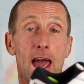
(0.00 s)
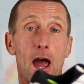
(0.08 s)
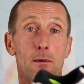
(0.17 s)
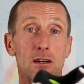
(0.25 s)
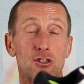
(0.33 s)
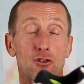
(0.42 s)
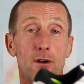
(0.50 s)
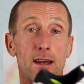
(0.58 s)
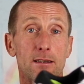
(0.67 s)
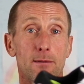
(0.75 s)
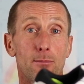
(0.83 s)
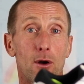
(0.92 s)
how much
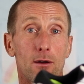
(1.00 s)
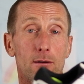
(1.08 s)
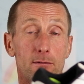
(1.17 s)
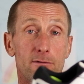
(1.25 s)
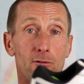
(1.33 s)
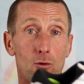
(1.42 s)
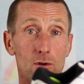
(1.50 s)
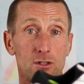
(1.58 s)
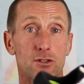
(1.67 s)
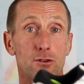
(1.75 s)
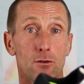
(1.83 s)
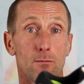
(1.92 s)
ground impact
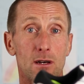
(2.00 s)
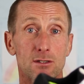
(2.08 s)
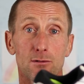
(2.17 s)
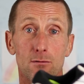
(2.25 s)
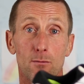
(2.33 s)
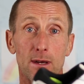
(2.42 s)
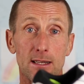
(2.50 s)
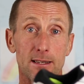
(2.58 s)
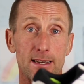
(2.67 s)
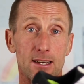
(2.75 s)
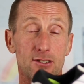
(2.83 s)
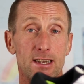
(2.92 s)
force your muscle
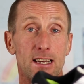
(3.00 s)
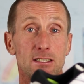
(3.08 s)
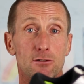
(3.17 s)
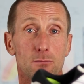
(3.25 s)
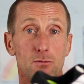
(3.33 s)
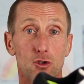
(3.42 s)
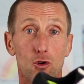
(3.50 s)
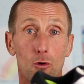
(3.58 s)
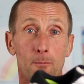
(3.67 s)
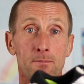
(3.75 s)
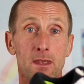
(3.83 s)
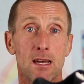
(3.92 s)
belly actually has to
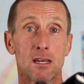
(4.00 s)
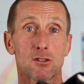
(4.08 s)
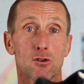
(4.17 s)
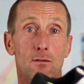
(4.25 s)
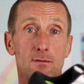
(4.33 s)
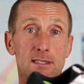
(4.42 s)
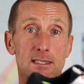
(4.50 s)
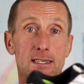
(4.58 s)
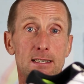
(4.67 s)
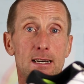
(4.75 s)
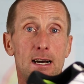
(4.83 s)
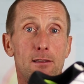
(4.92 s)
absorb. So
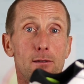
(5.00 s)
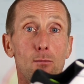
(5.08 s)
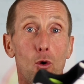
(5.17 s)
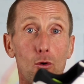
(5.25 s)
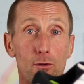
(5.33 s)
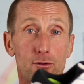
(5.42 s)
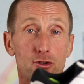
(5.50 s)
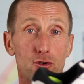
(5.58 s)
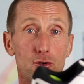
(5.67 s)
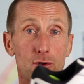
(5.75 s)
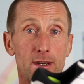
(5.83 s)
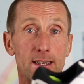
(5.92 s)
obviously the more the
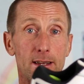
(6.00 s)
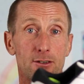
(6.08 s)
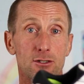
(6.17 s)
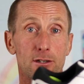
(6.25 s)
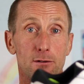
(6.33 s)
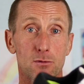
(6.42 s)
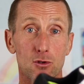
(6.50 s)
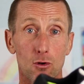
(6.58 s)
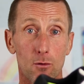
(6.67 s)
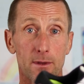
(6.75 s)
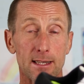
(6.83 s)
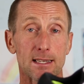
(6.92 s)
shoe can actually
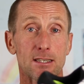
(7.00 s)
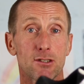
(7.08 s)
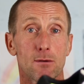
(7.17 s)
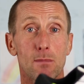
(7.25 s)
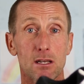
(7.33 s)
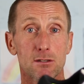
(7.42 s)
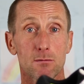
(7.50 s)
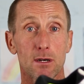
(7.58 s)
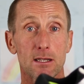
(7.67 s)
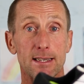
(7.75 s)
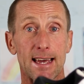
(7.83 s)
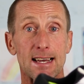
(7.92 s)
absorb, the less your muscle
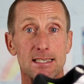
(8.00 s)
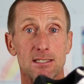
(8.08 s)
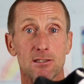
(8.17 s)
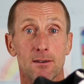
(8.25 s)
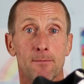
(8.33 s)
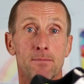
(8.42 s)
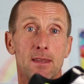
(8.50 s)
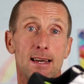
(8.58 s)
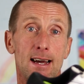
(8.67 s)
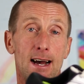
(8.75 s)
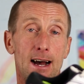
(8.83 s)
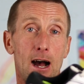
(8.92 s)
belly has to,
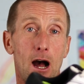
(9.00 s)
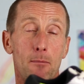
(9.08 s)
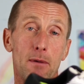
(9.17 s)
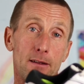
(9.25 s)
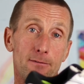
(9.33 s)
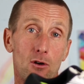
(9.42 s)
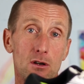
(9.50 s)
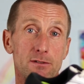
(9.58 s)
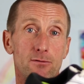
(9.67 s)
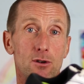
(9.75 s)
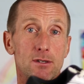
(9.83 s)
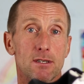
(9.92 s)
and
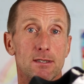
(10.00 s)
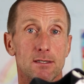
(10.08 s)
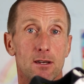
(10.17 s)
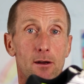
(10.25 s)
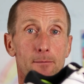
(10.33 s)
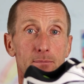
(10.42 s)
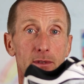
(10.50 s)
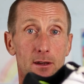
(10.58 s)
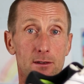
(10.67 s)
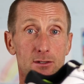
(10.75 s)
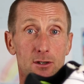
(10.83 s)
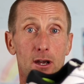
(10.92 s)
vice versa. So
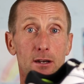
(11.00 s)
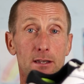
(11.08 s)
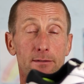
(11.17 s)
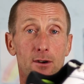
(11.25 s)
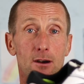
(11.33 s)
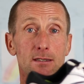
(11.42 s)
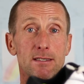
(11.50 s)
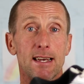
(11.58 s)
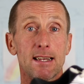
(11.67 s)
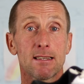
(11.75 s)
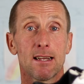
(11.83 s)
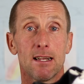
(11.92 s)
the Saucony Kimber
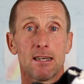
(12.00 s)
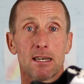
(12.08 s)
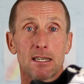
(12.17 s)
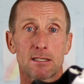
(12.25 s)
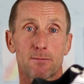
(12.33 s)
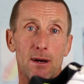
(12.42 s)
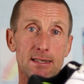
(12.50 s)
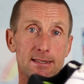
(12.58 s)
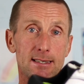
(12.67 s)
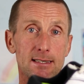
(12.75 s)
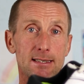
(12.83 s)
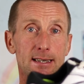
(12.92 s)
10, it's
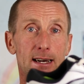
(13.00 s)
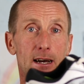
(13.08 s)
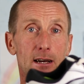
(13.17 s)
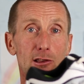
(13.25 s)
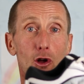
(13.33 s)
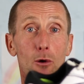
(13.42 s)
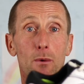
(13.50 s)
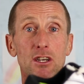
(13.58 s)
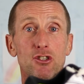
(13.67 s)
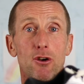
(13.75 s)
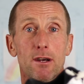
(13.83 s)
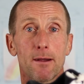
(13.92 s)
basically a
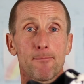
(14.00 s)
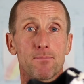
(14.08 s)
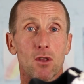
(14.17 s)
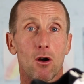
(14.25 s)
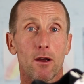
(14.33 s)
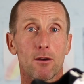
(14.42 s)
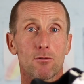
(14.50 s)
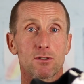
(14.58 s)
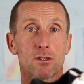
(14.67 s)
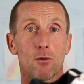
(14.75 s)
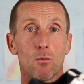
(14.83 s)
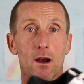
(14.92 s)
lightweight trainer. I
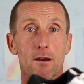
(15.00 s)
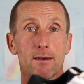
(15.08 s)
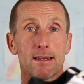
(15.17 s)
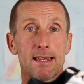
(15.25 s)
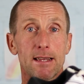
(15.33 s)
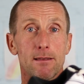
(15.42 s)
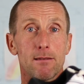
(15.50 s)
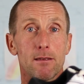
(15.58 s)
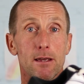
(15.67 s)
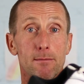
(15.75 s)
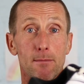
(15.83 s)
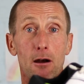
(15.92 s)
also wear it
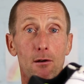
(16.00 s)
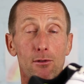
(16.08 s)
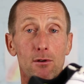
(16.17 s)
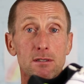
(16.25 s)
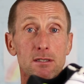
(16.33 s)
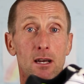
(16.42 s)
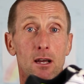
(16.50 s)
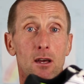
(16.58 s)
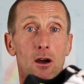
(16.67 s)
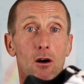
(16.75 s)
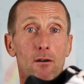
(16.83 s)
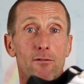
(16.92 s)
in marathons.
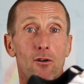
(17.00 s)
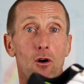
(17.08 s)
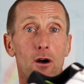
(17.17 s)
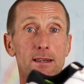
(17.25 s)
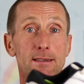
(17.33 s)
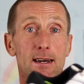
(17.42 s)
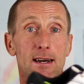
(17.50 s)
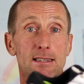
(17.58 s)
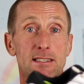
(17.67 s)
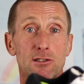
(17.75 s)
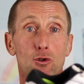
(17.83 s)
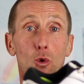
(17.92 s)
I find
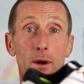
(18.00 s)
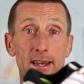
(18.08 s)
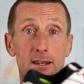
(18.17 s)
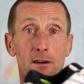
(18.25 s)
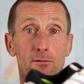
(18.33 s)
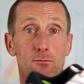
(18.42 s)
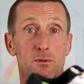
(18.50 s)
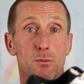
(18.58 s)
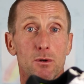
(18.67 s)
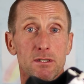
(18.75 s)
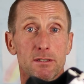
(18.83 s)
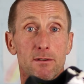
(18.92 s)
it's still quick enough and
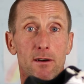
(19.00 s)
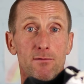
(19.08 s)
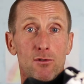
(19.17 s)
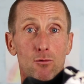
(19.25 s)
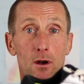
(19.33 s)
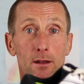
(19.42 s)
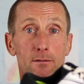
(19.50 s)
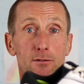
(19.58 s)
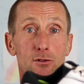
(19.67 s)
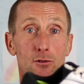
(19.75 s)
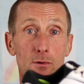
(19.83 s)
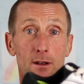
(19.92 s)
responsive enough to
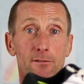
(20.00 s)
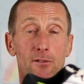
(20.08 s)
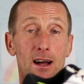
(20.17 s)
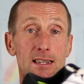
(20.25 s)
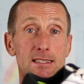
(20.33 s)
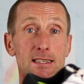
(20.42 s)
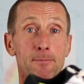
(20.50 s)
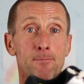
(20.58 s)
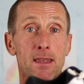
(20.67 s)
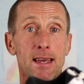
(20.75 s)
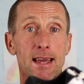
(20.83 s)
run fast in,